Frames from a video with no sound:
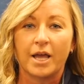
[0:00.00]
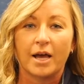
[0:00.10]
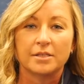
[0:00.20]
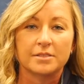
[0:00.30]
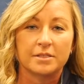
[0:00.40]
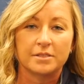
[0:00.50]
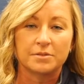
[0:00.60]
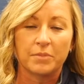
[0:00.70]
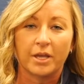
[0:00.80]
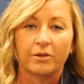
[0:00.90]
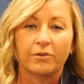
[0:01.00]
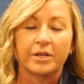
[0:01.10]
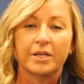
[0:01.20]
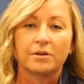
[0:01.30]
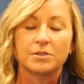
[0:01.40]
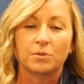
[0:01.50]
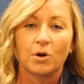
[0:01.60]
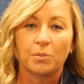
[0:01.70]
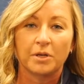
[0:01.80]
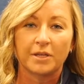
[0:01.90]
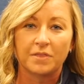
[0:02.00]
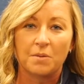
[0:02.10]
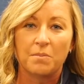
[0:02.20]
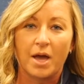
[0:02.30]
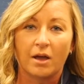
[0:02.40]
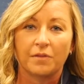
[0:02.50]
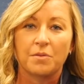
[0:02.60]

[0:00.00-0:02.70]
as is Megan Granito, so we're hoping to get them back on